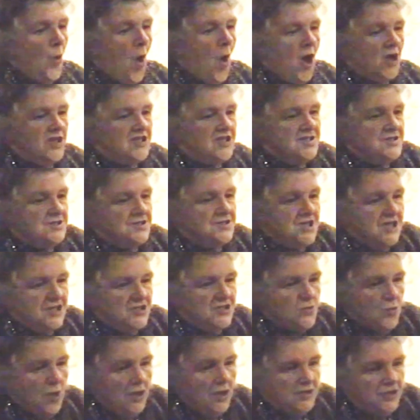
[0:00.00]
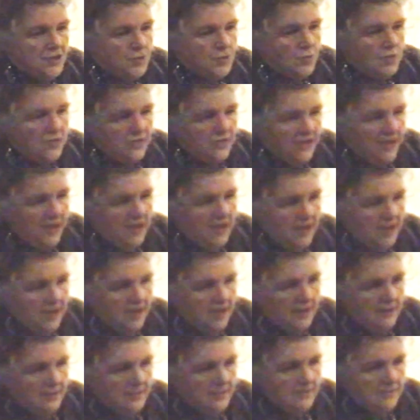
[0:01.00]
what you did when you were
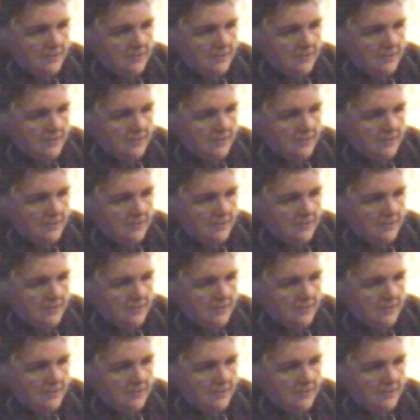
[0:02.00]
there.